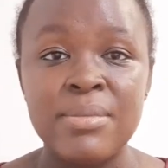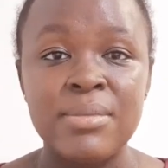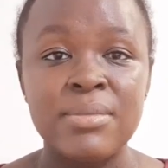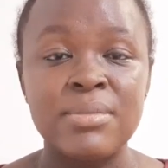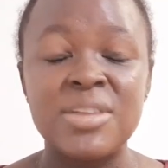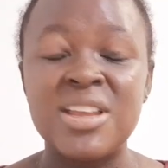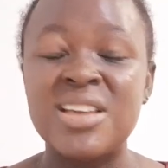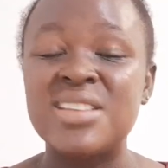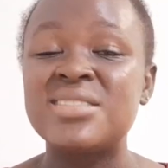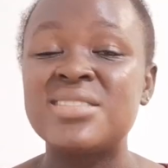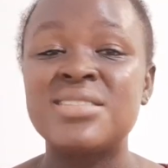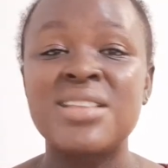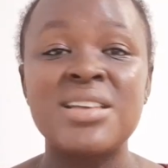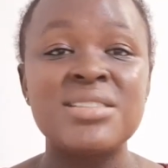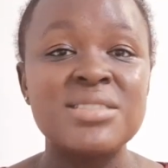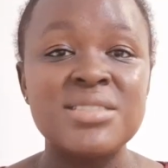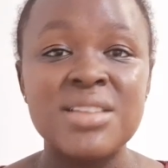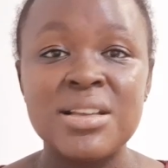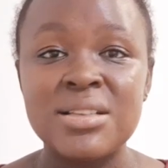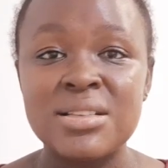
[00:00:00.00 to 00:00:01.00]
There's
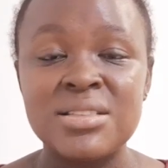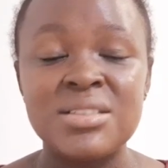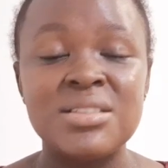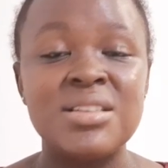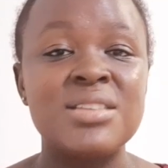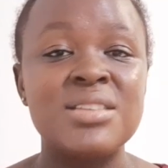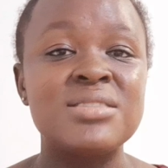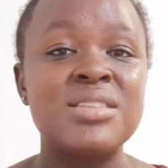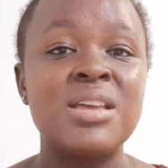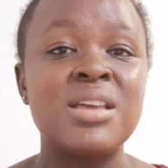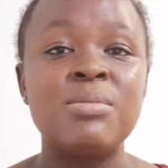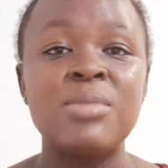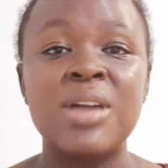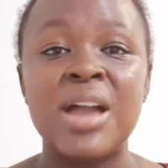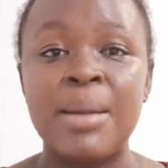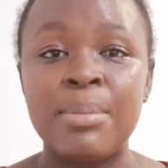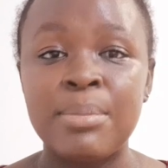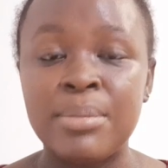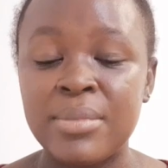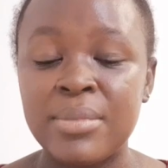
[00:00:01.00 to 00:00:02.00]
nothing that is the same
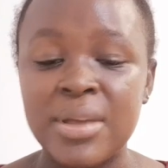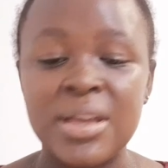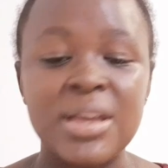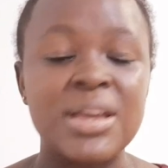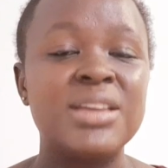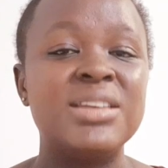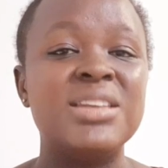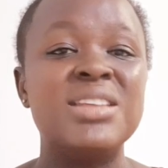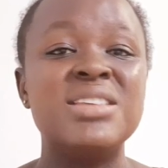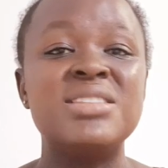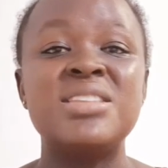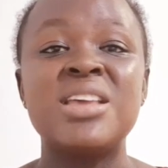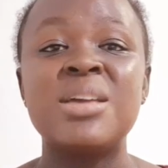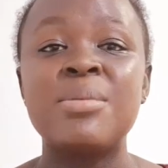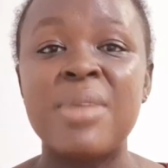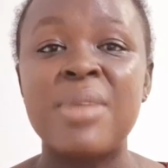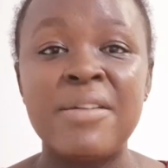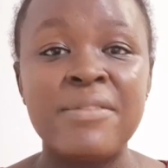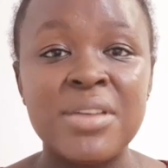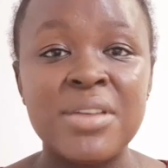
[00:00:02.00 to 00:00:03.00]
cap, the same
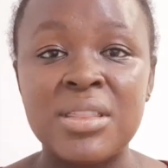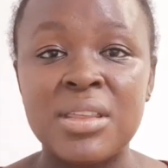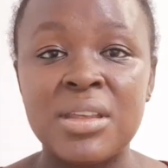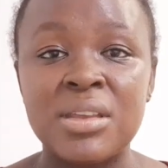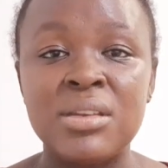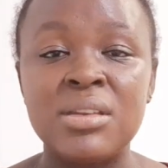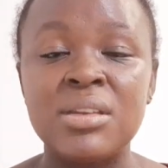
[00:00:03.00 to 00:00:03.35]
everything,